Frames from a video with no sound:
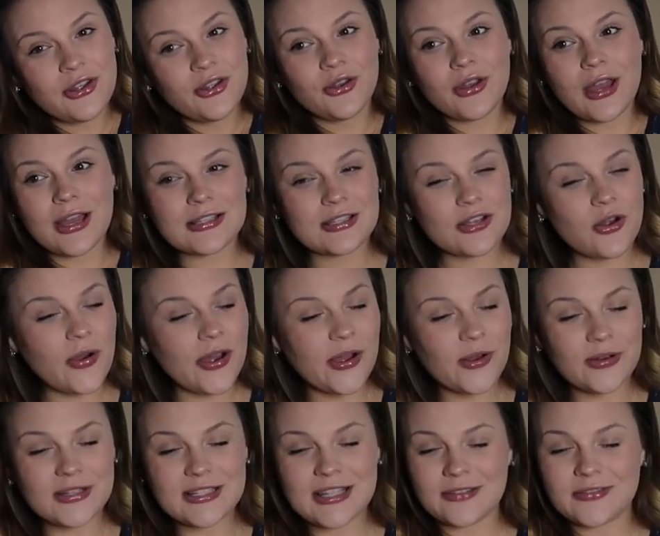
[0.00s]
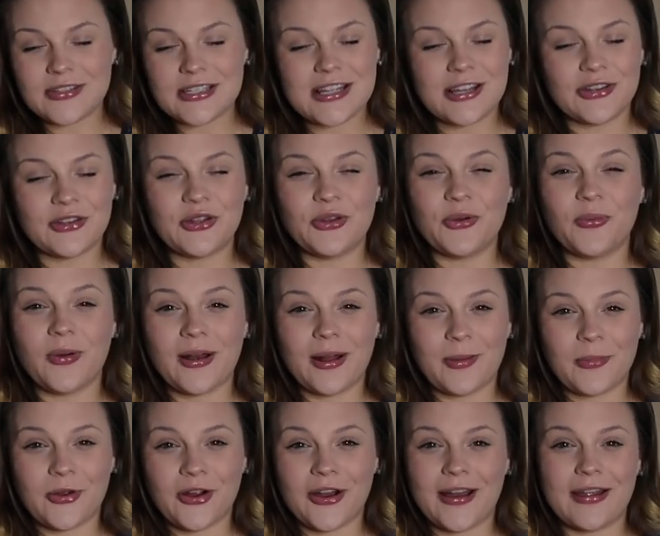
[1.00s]
you guys know I always have to tell you what
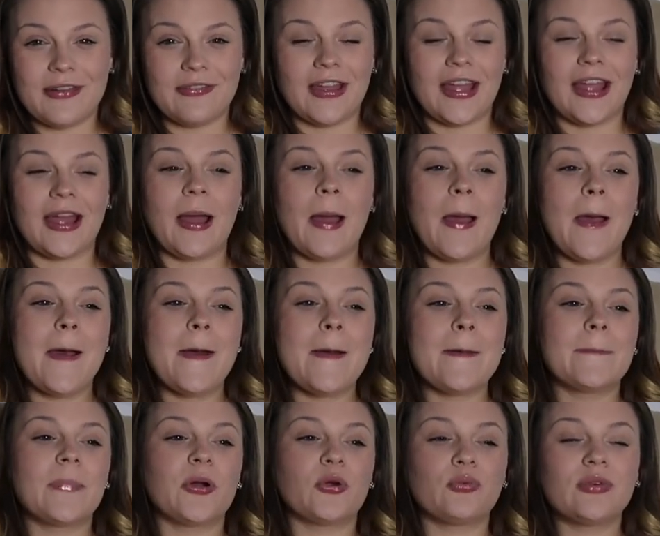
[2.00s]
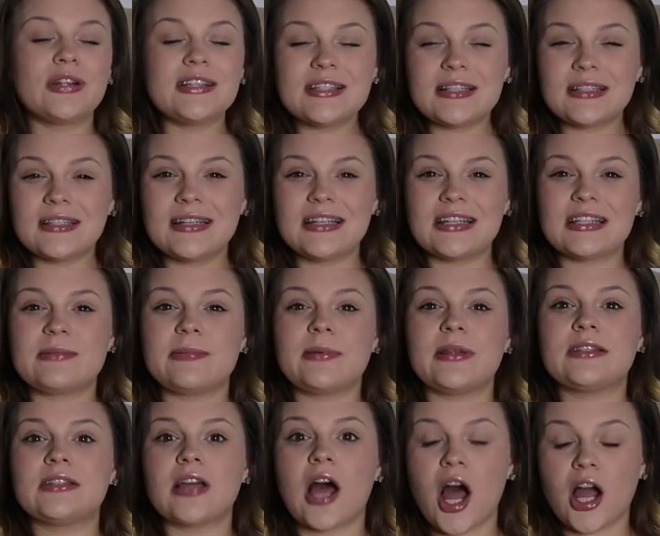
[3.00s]
I'm craving. But recently it's
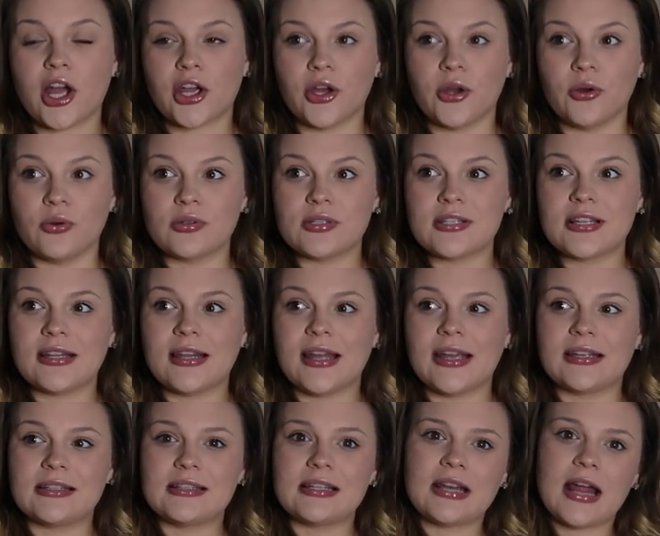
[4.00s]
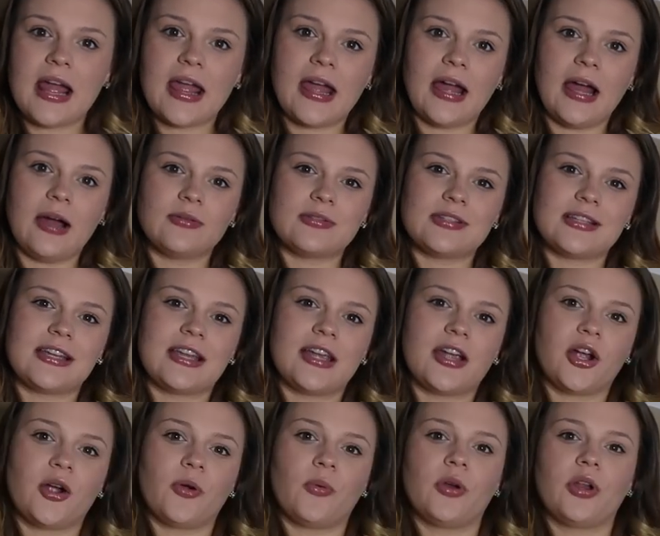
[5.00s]
been tacos. Like tonight I was like,
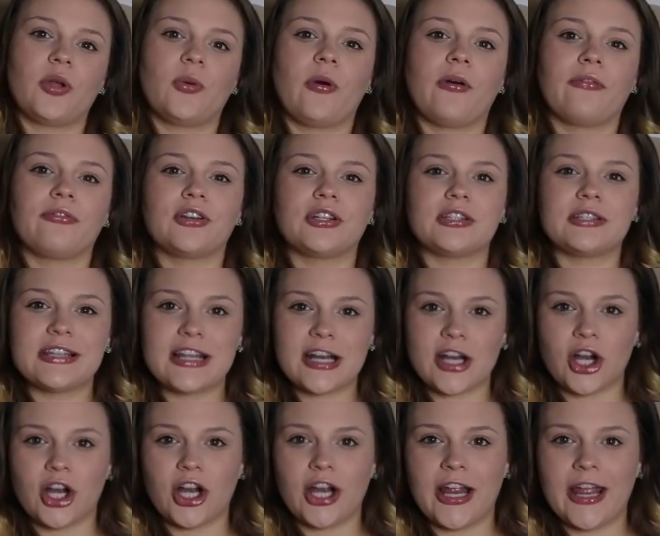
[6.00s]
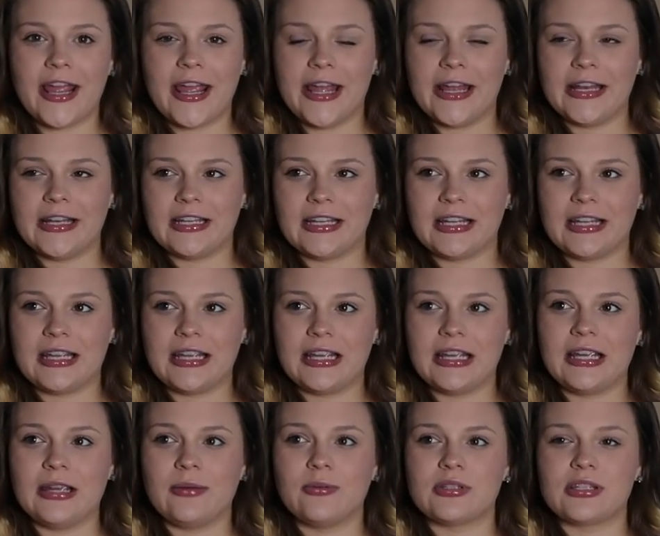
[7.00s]
Garick, what do you want for dinner? And
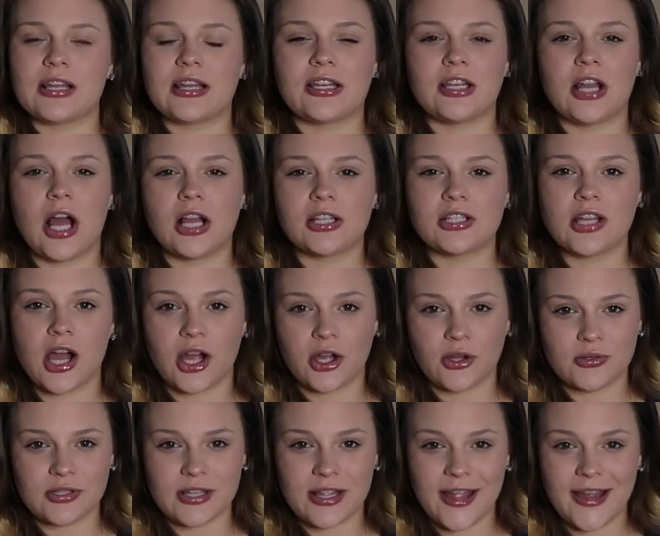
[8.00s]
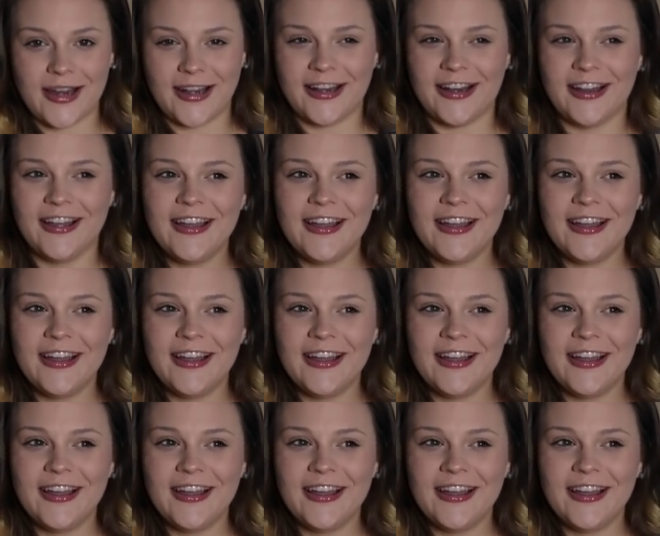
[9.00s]
he was like, not tacos again.